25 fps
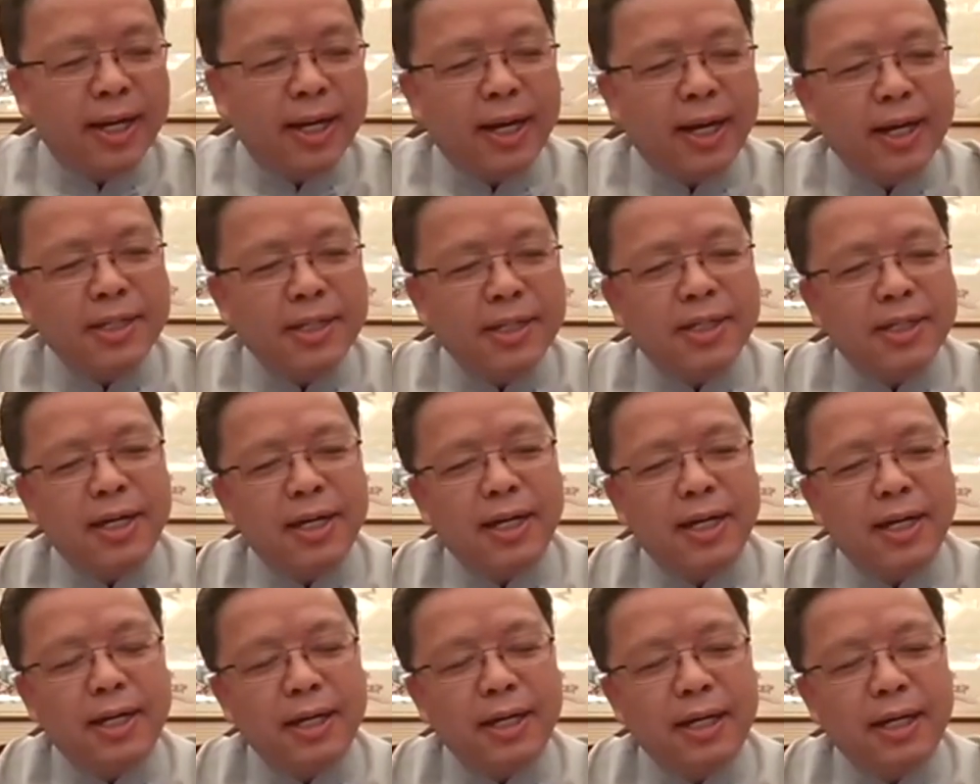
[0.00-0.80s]
And
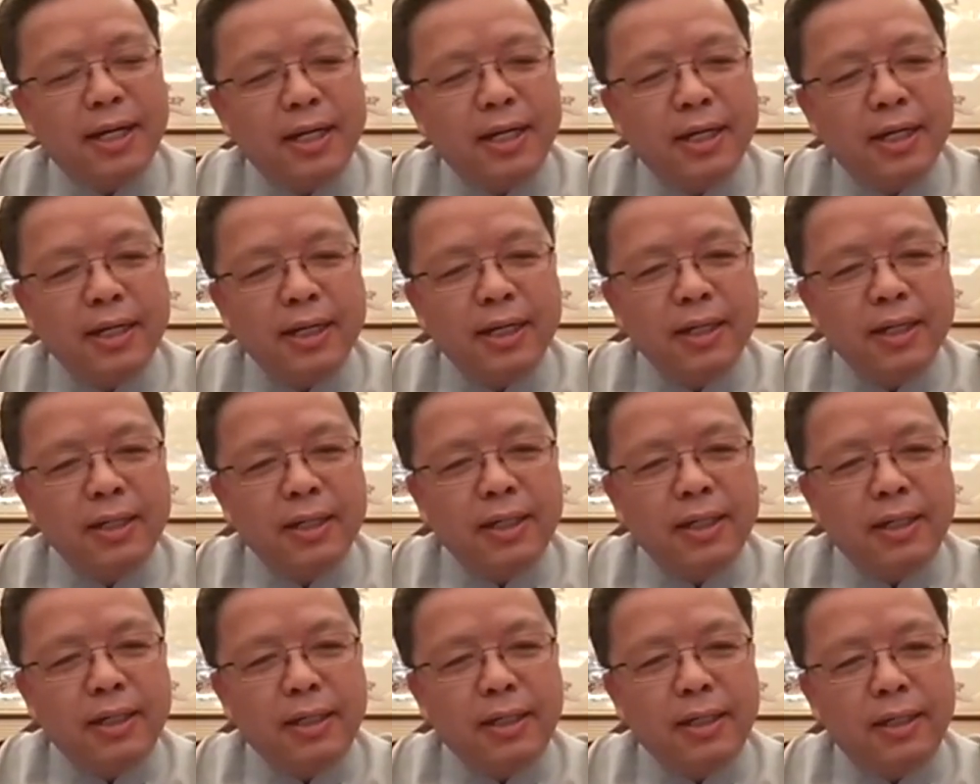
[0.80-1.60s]

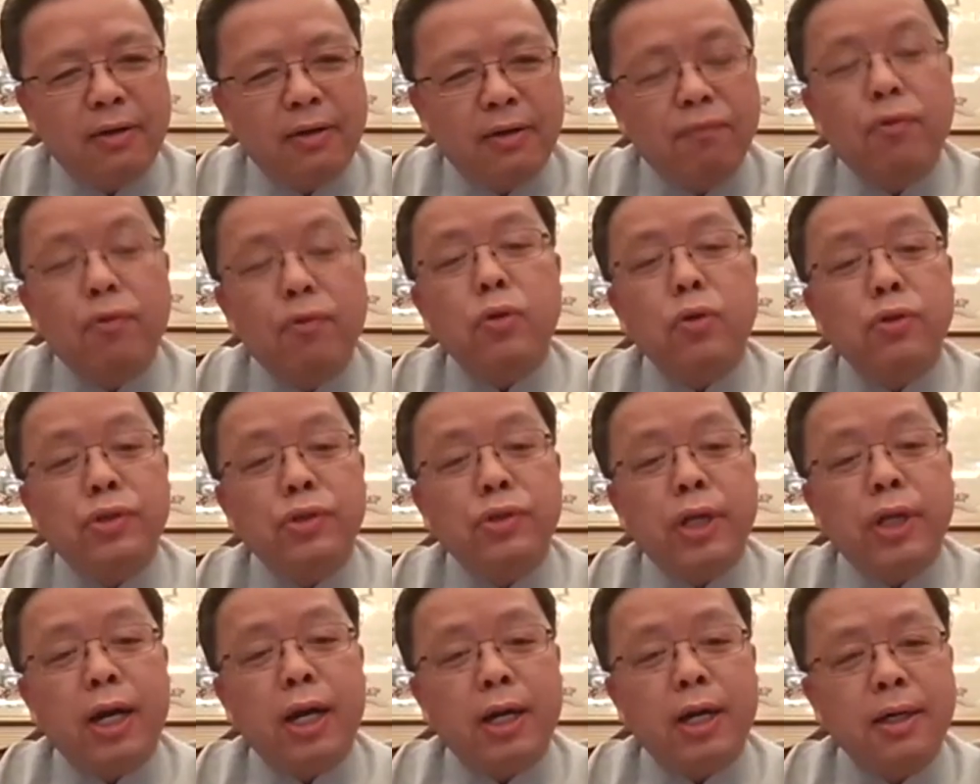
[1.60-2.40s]
of
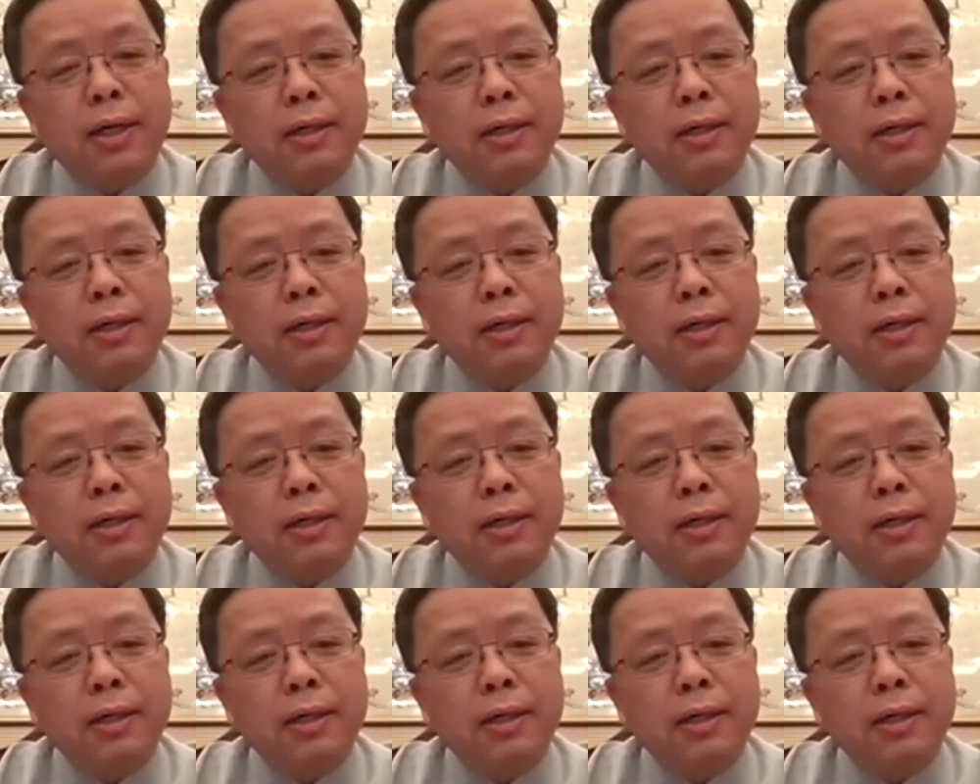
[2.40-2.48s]
course,